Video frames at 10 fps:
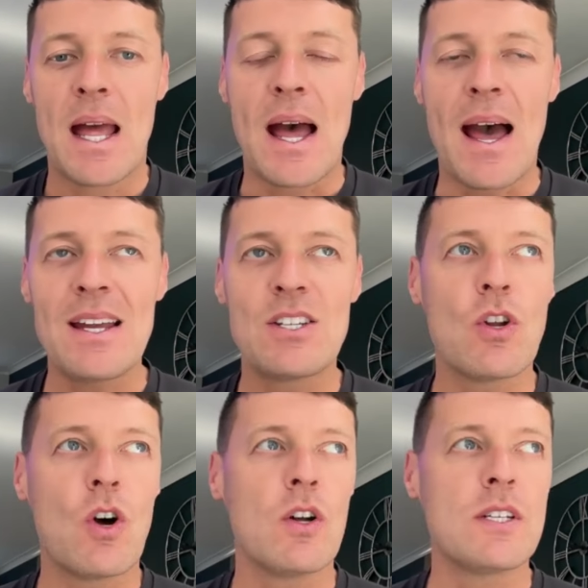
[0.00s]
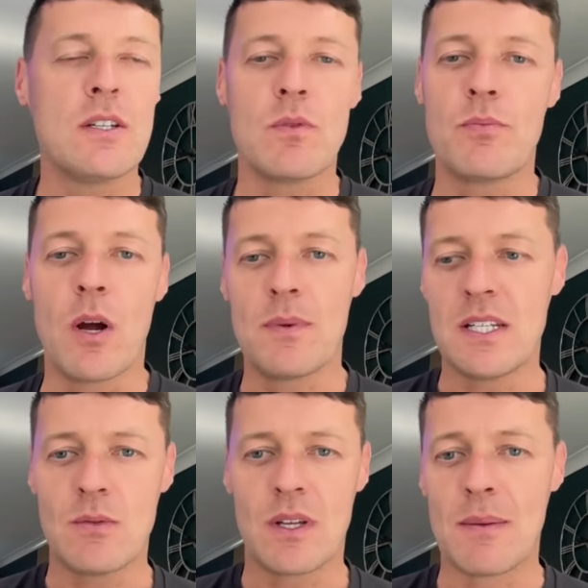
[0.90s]
I started with
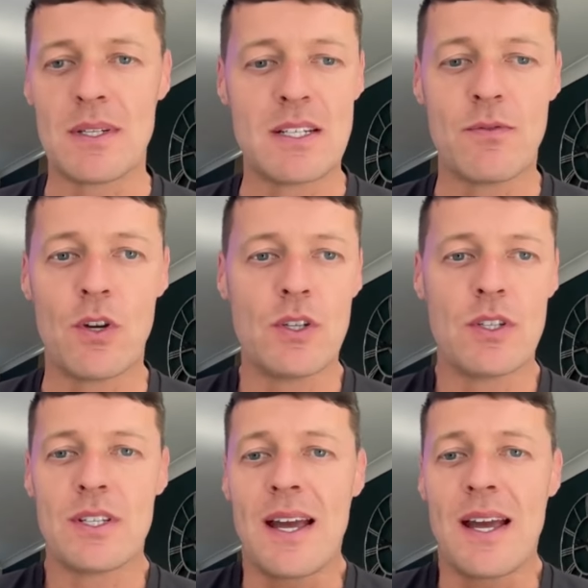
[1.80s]
property with limited funds.